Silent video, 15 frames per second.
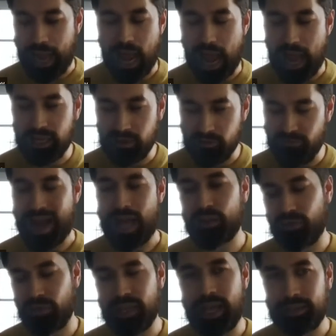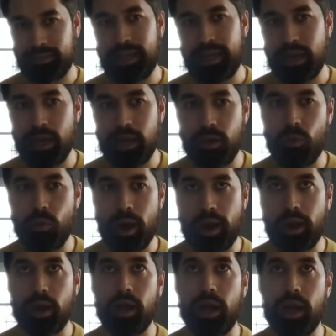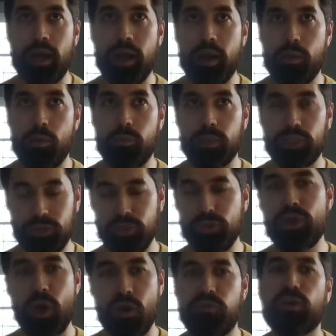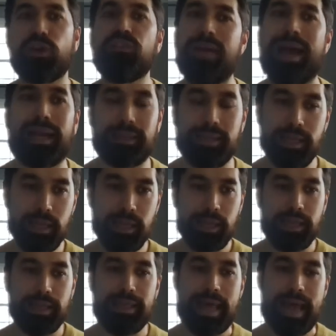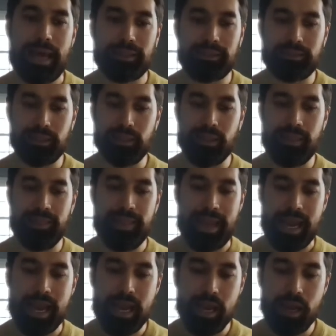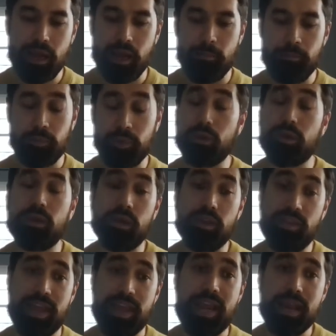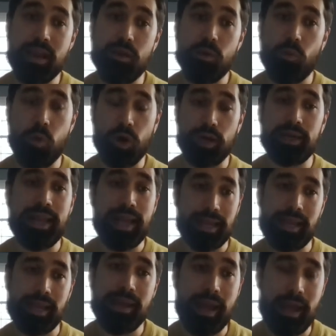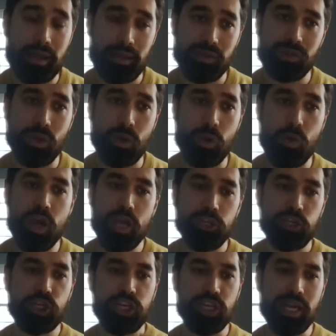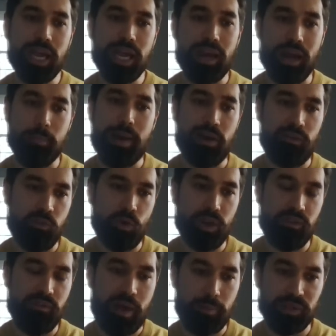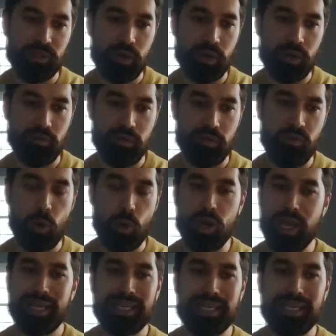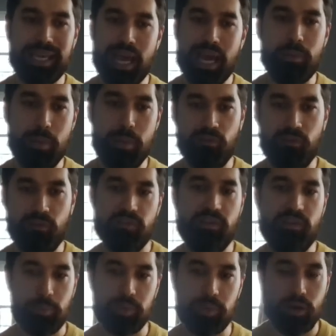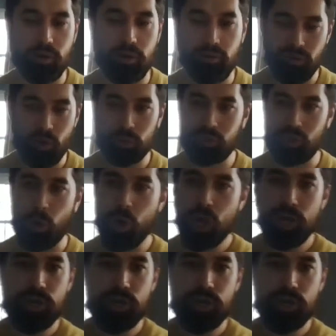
I can vouch for that data, where we do know for a fact that they were neck and neck. So she got about 45% of the vote. He got about 45% of the vote. So